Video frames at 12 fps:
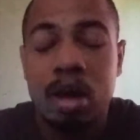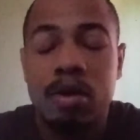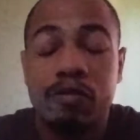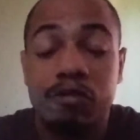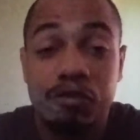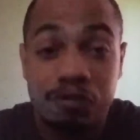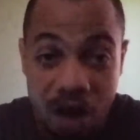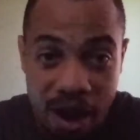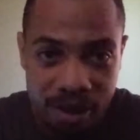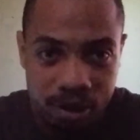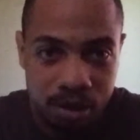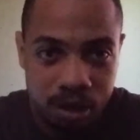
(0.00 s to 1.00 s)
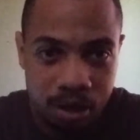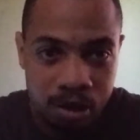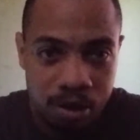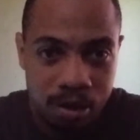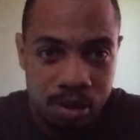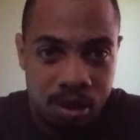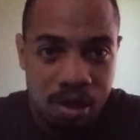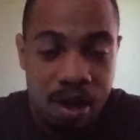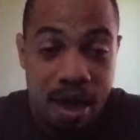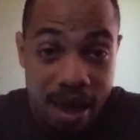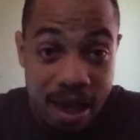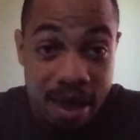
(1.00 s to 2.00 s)
finally,
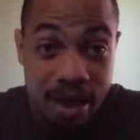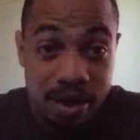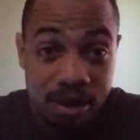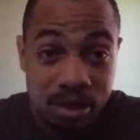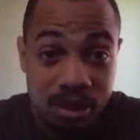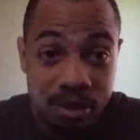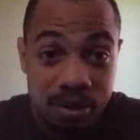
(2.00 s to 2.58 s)
and